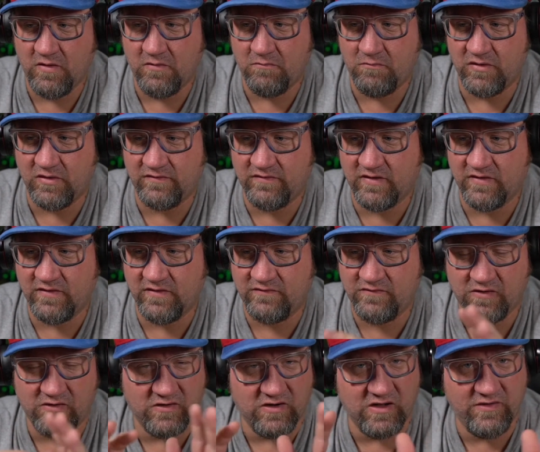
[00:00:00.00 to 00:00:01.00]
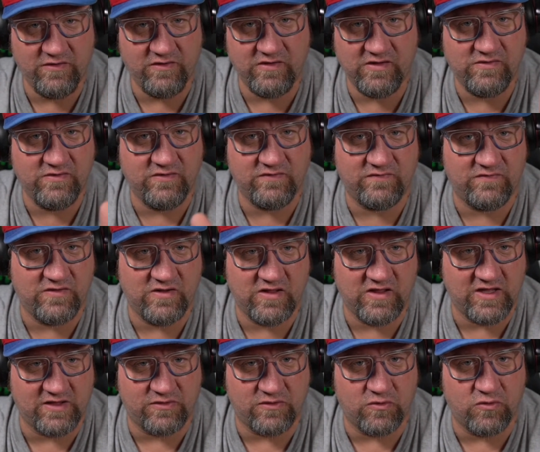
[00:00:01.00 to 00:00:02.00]
But they started on
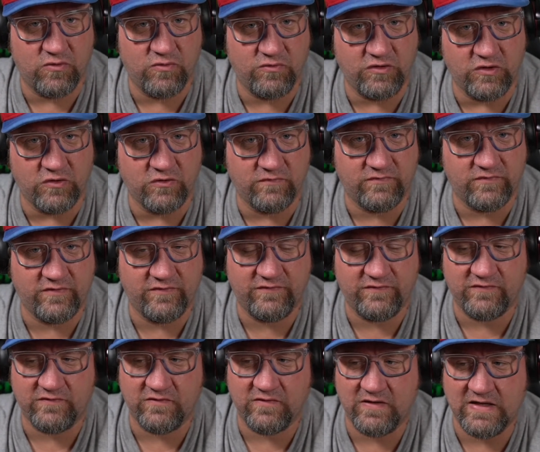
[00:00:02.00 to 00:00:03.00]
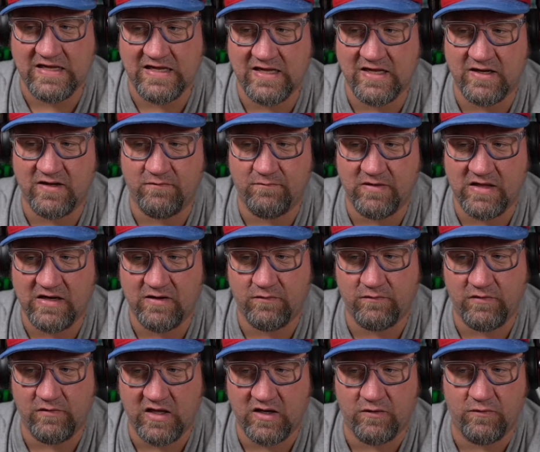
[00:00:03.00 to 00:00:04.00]
their own universe, and I
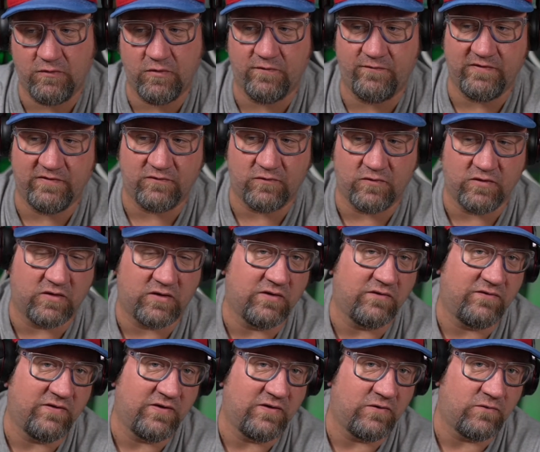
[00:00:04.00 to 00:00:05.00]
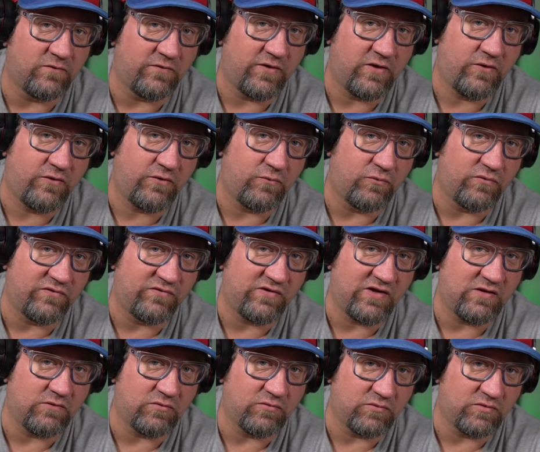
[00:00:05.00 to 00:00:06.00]
don't know if it's going to continue. They only
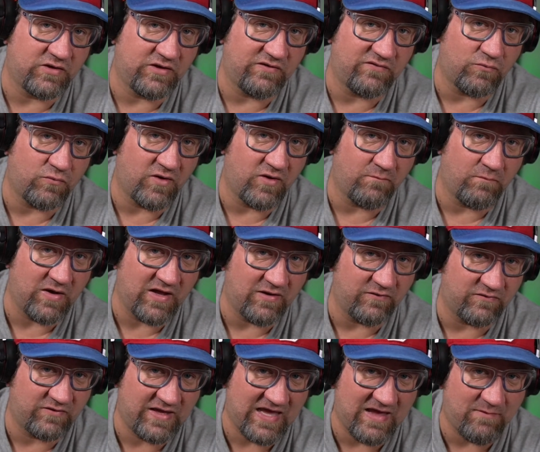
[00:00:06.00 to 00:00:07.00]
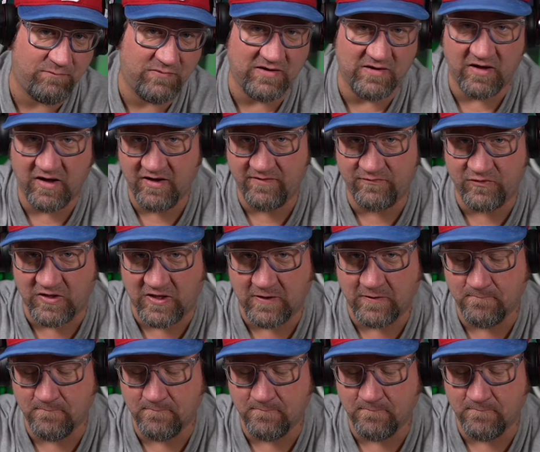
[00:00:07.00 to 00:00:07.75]
released one bot. It's Captain Huffy.